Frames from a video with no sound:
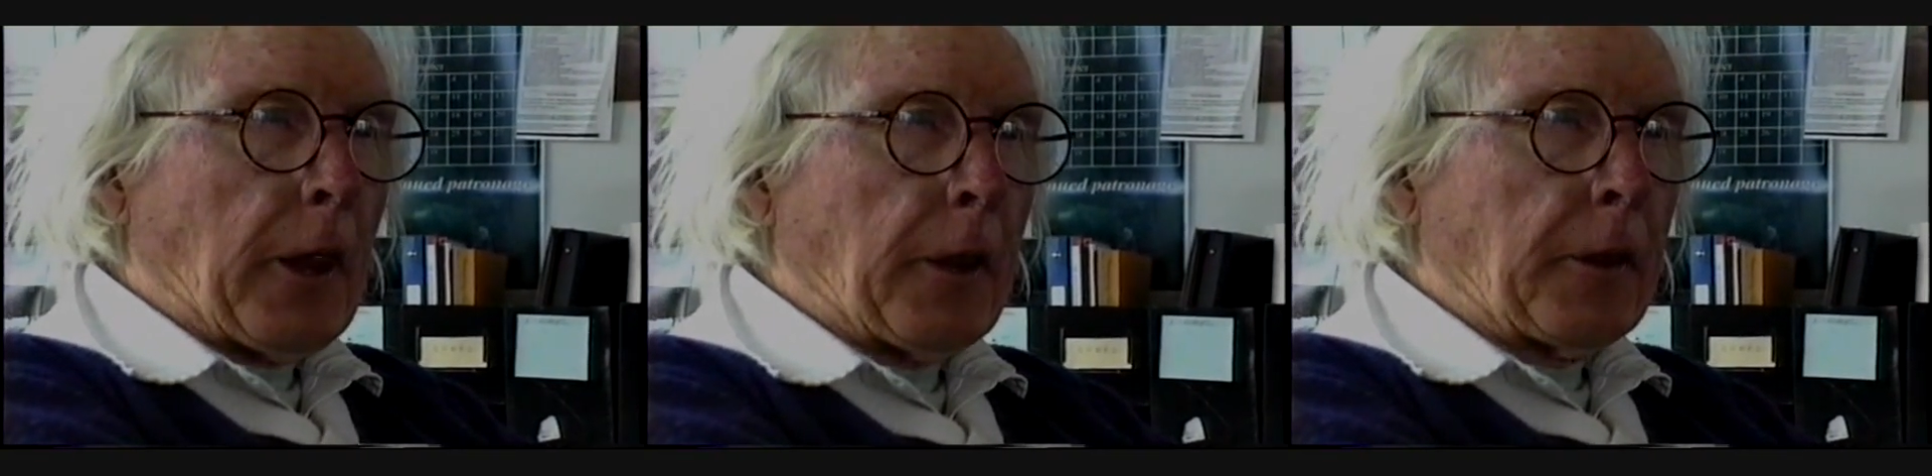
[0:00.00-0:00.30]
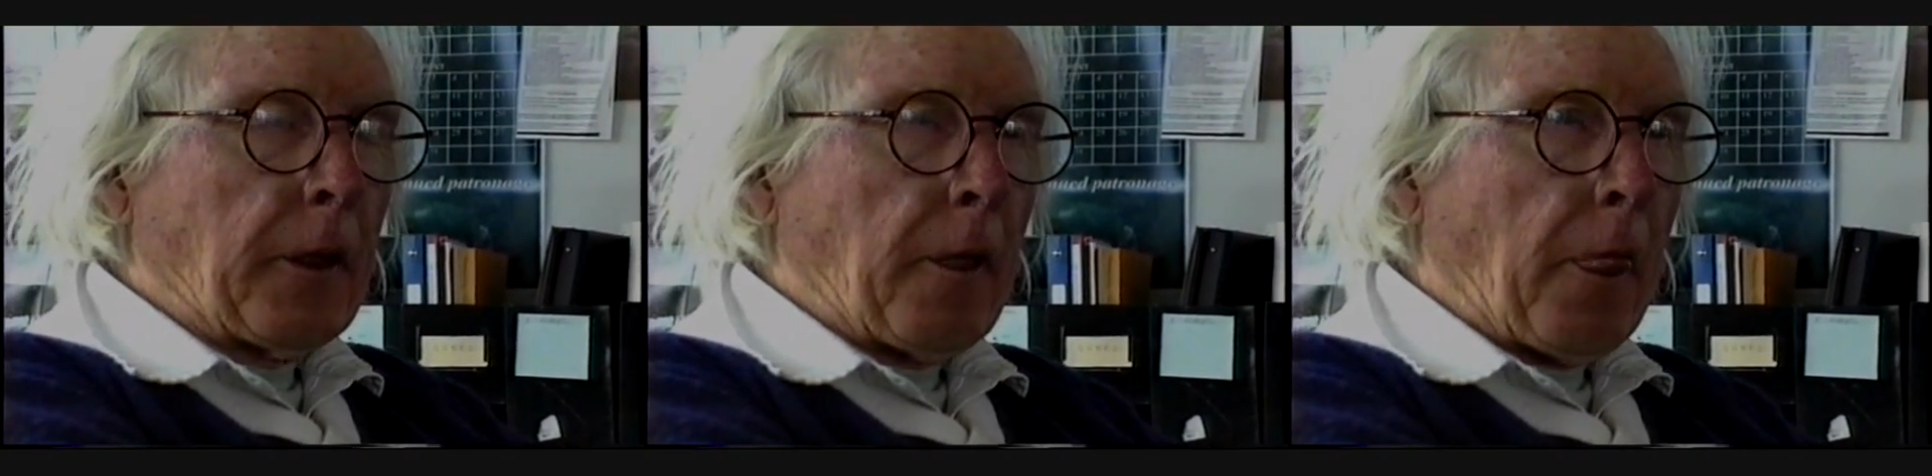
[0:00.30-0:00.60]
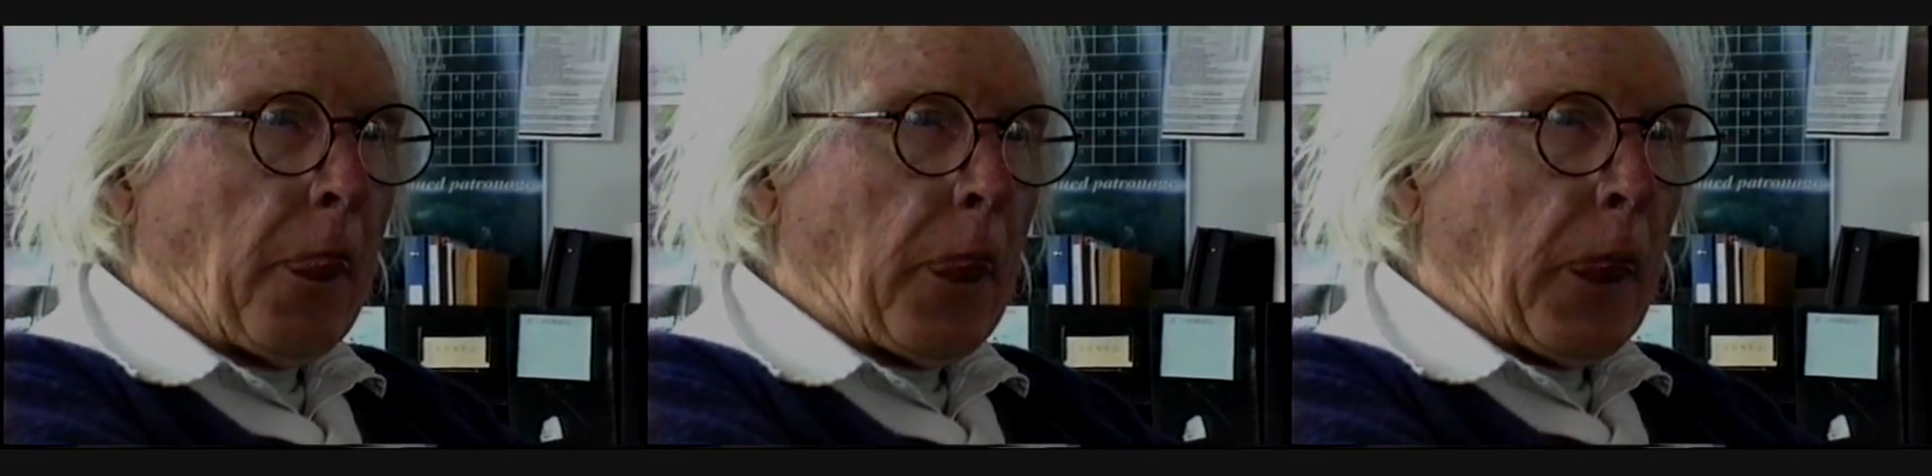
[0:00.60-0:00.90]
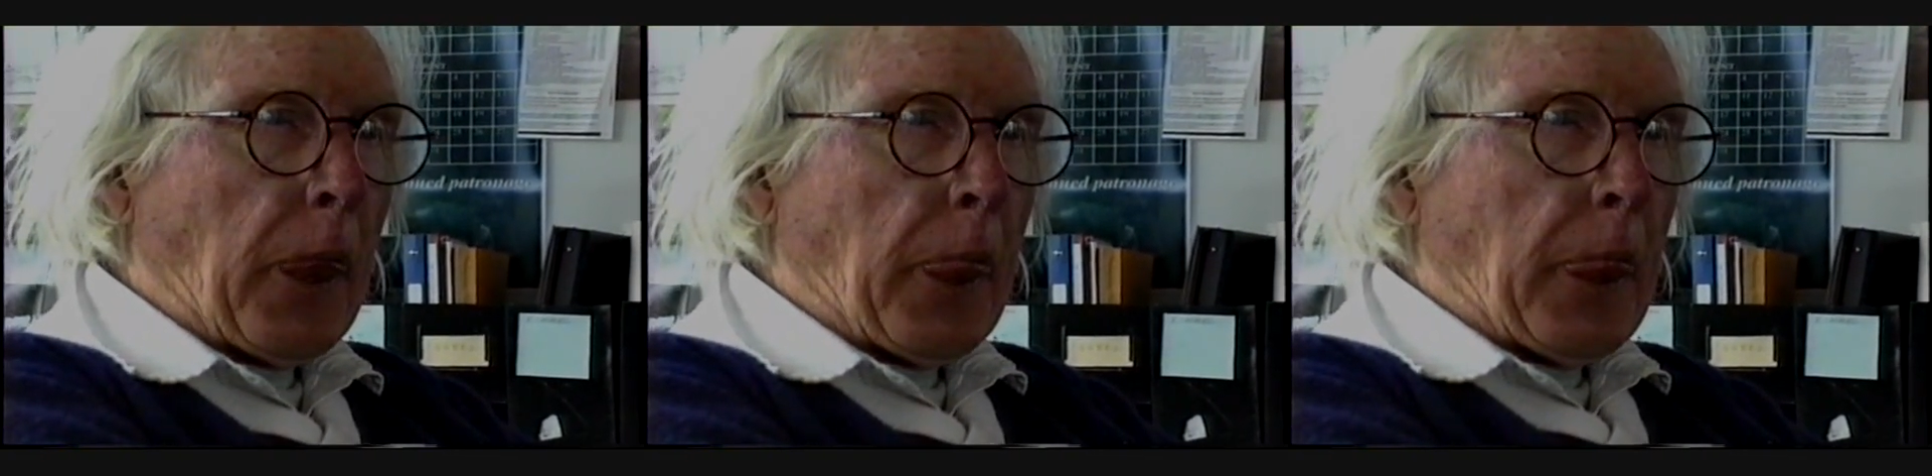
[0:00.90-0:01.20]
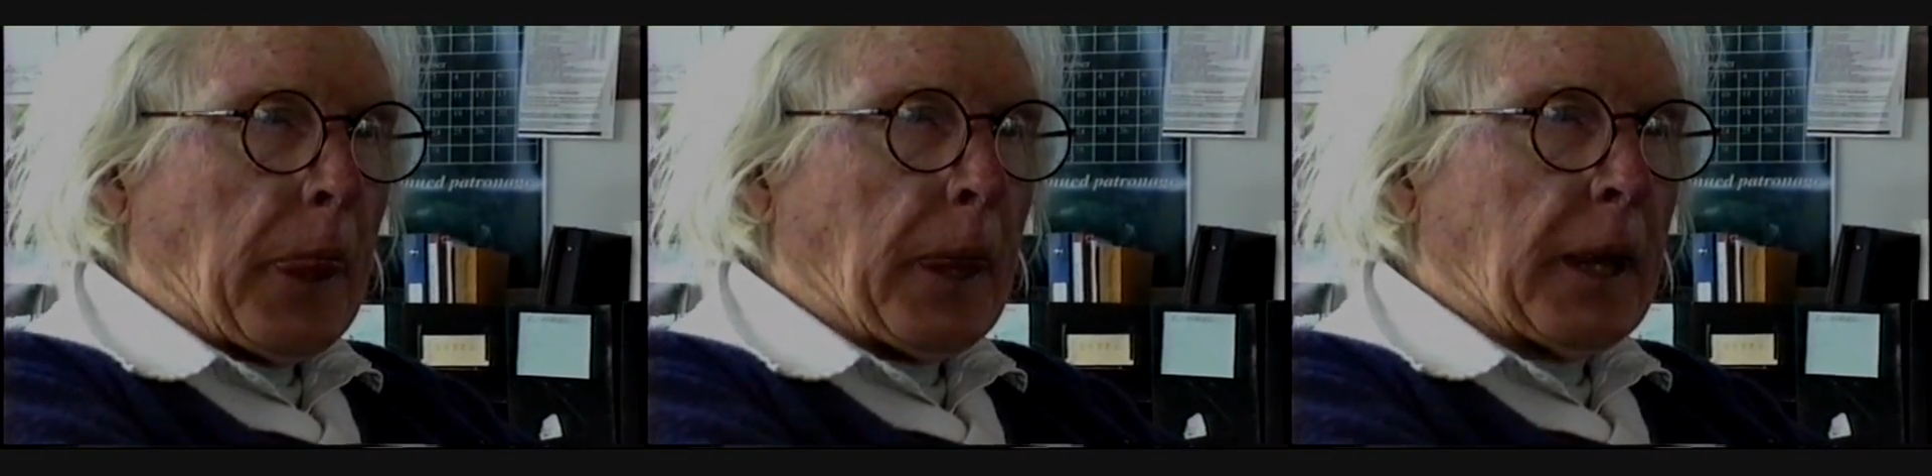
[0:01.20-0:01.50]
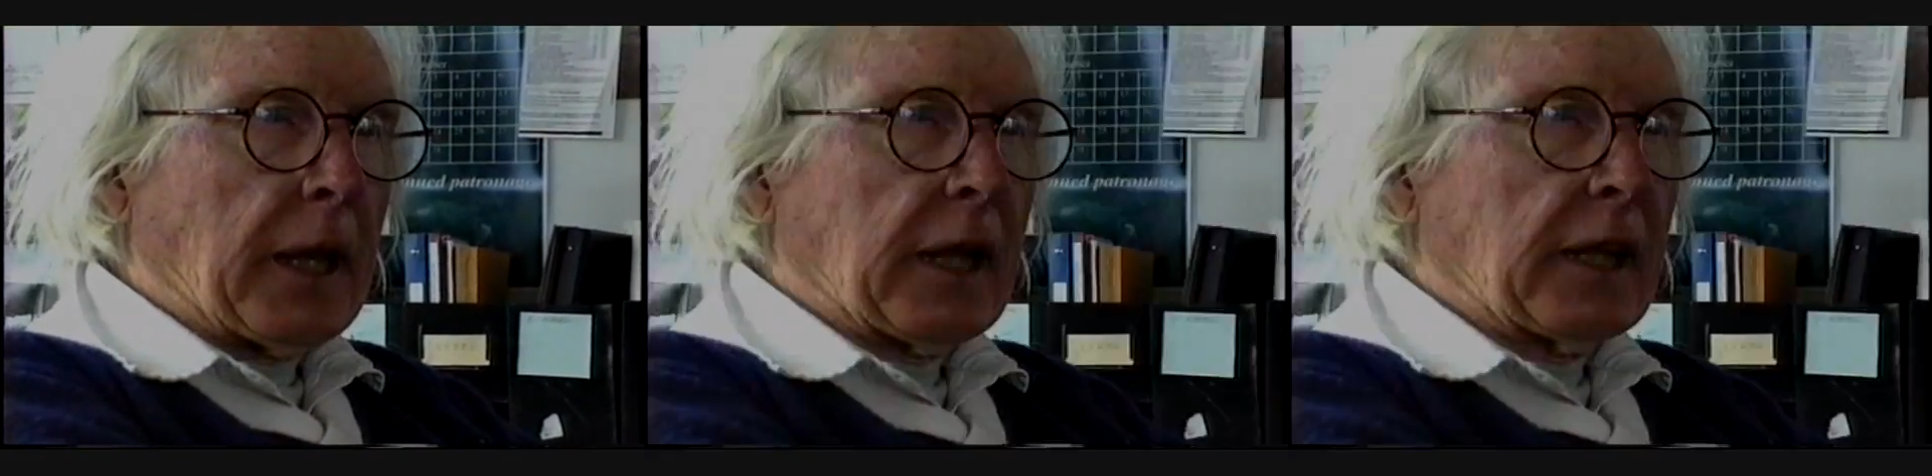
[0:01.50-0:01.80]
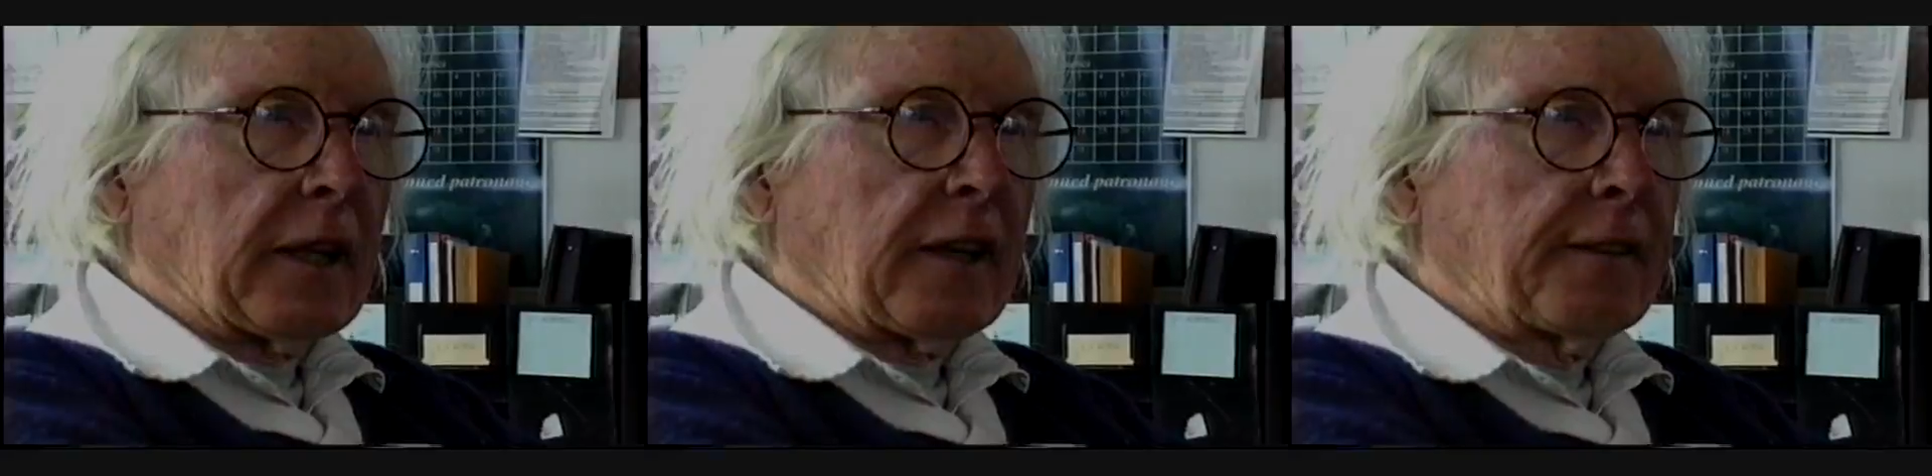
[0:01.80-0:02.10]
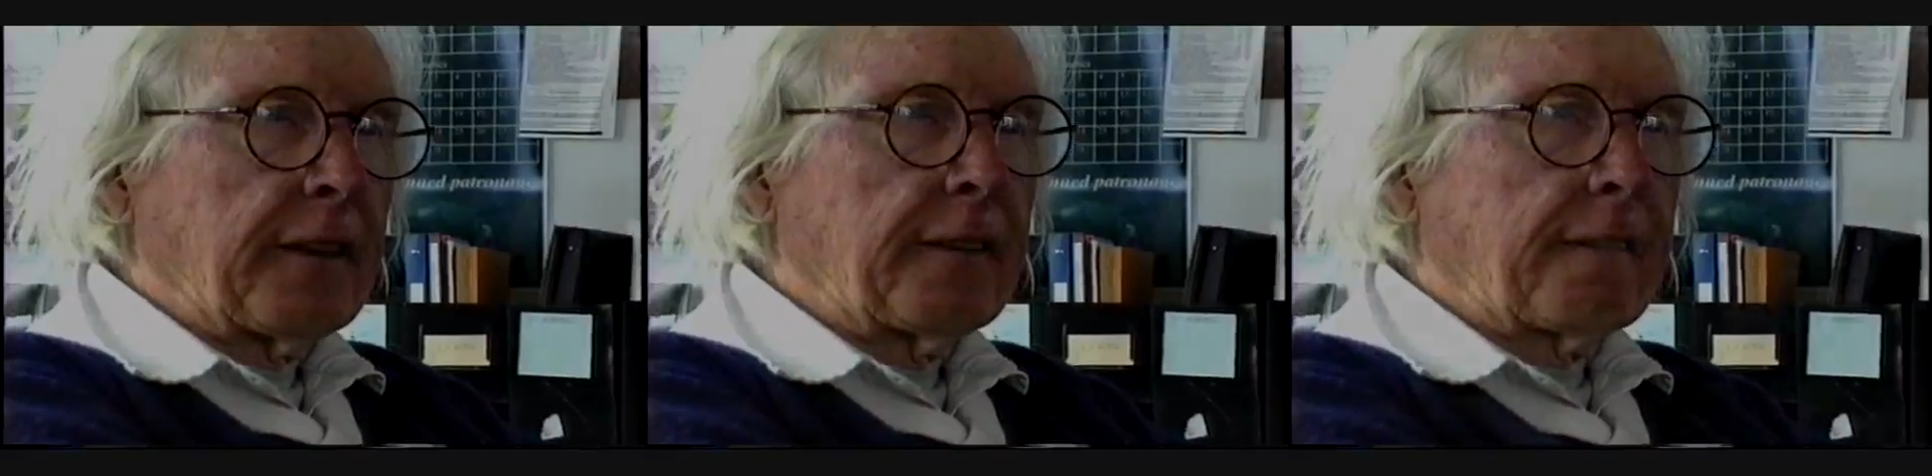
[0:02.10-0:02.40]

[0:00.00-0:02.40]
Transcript: And um, I, I